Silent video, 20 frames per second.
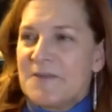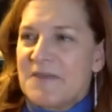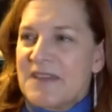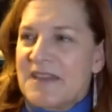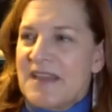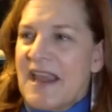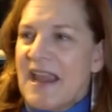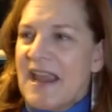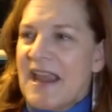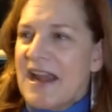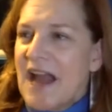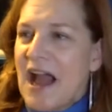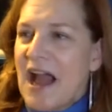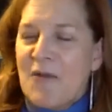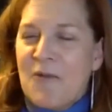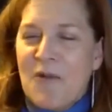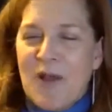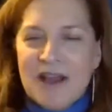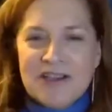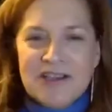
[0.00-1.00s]
Kate,
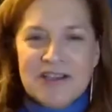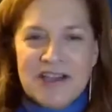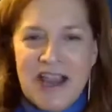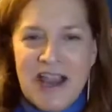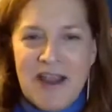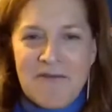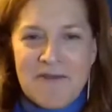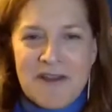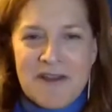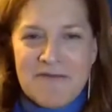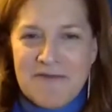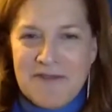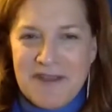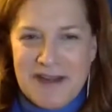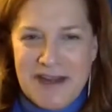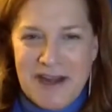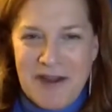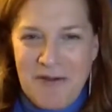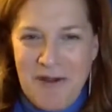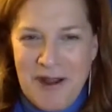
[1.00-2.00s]
I watched every
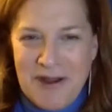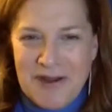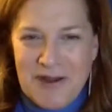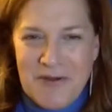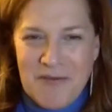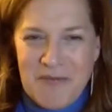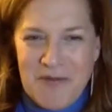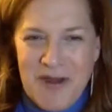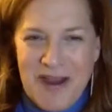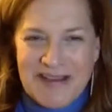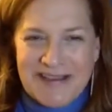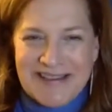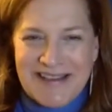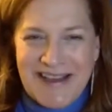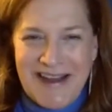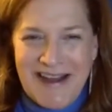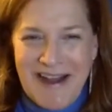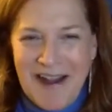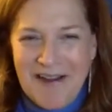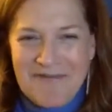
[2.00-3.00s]
video on your press
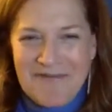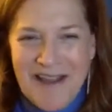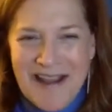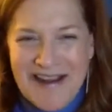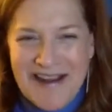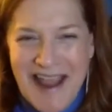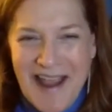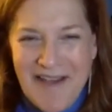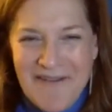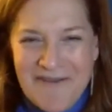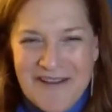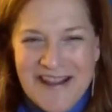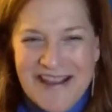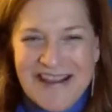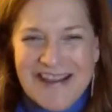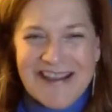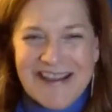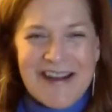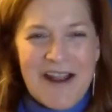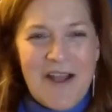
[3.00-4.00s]
site. I read
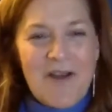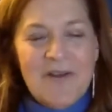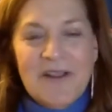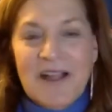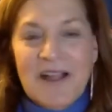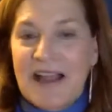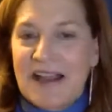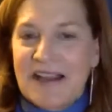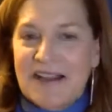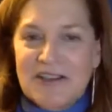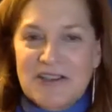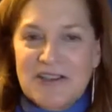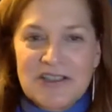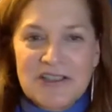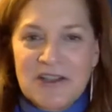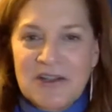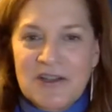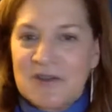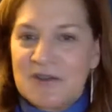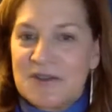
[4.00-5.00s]
every, she
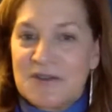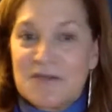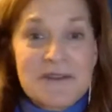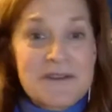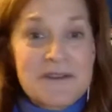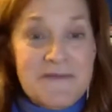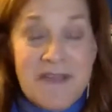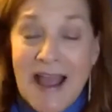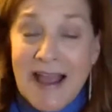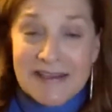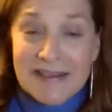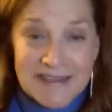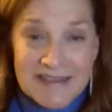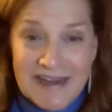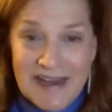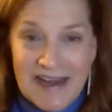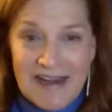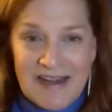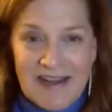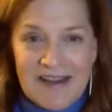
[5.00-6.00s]
goes, it was
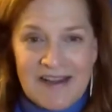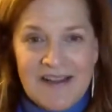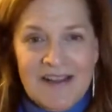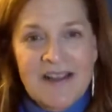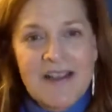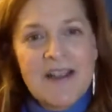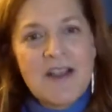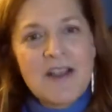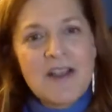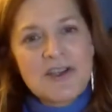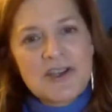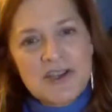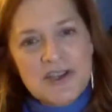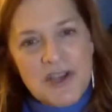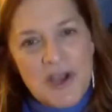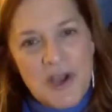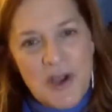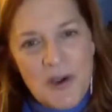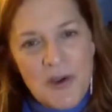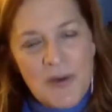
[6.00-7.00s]
fascinating.
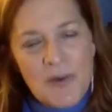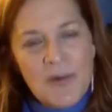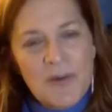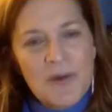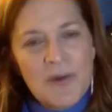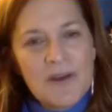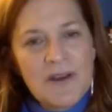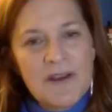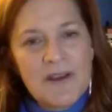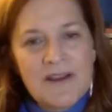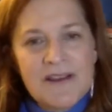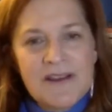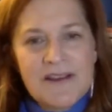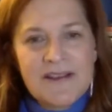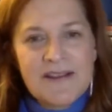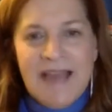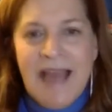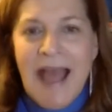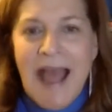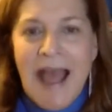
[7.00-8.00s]
Yeah. So
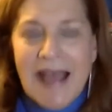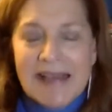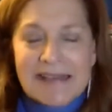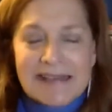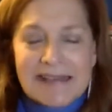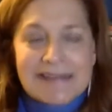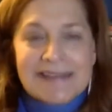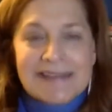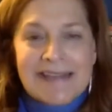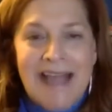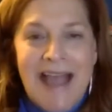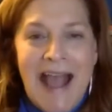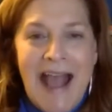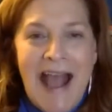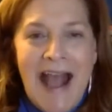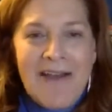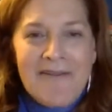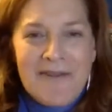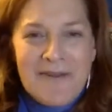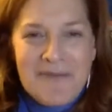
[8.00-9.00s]
that, to
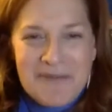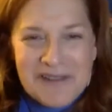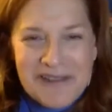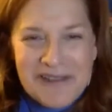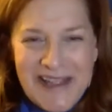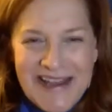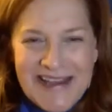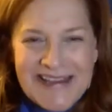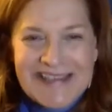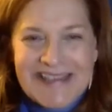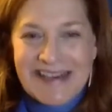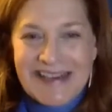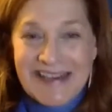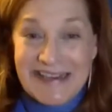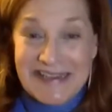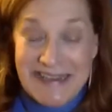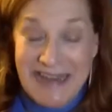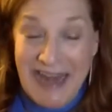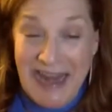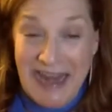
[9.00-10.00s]
have a place, a
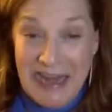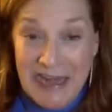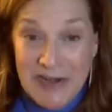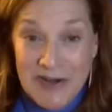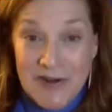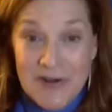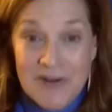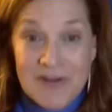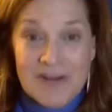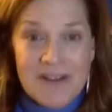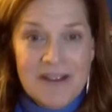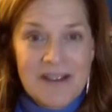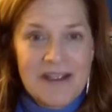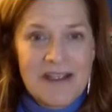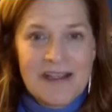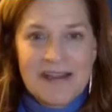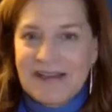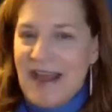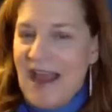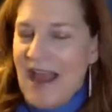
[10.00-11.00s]
container,
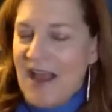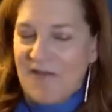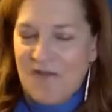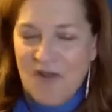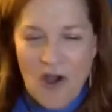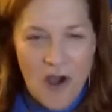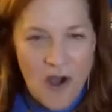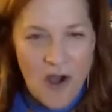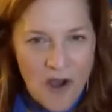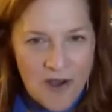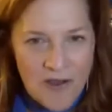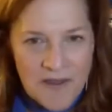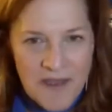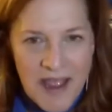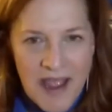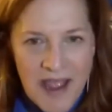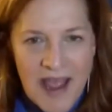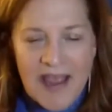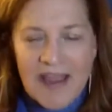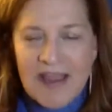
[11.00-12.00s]
to have all
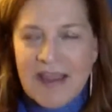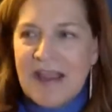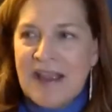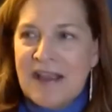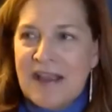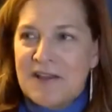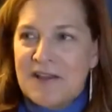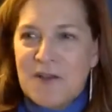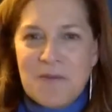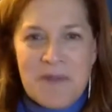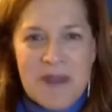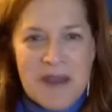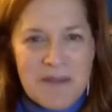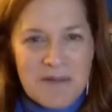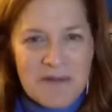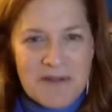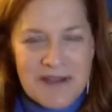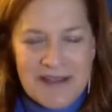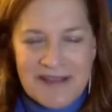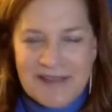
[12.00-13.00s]
that, so
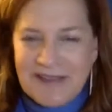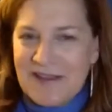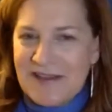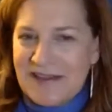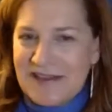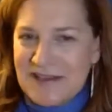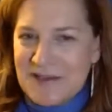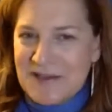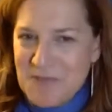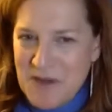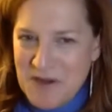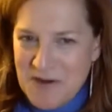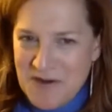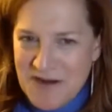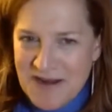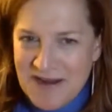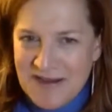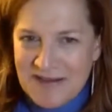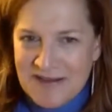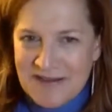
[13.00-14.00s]
people get the
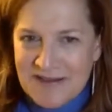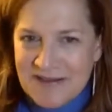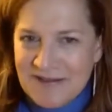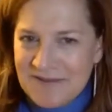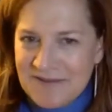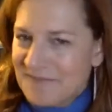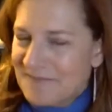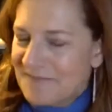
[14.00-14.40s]
experience.